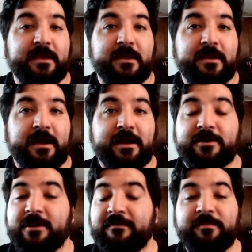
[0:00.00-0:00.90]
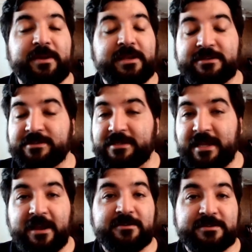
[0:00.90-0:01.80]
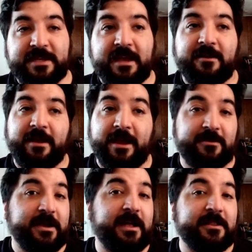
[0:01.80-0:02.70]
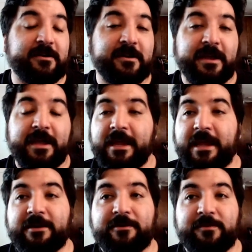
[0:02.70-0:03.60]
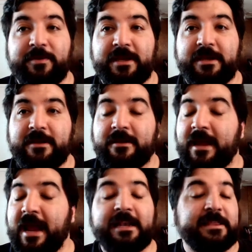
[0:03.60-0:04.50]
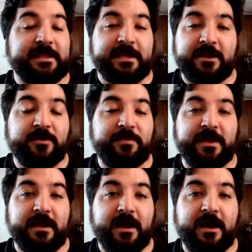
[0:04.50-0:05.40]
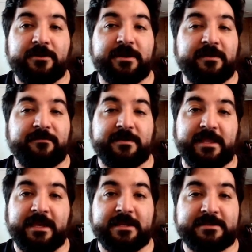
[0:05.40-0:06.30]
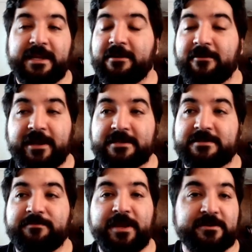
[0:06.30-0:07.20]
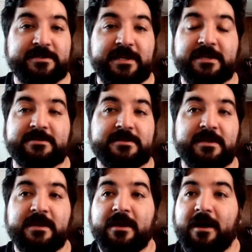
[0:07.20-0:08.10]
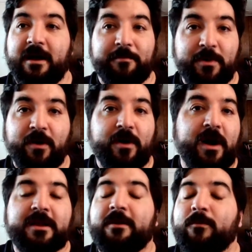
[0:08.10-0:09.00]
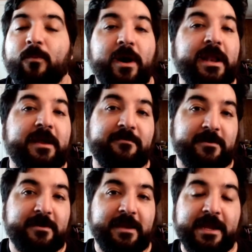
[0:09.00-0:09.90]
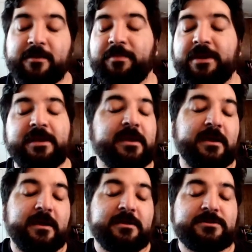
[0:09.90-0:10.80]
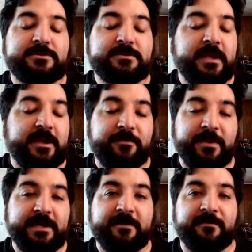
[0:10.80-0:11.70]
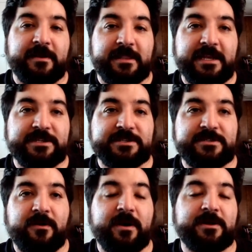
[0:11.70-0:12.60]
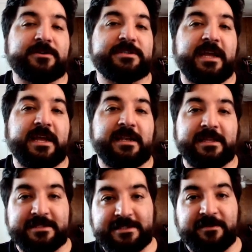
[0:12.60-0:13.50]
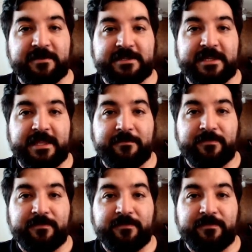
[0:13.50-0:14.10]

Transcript: It could even be just the hairstyle, hair color. It could be anything. It could be 100 different things: earrings, piercings, mohawk, whatever. It could be different. They just don't understand it's different to them.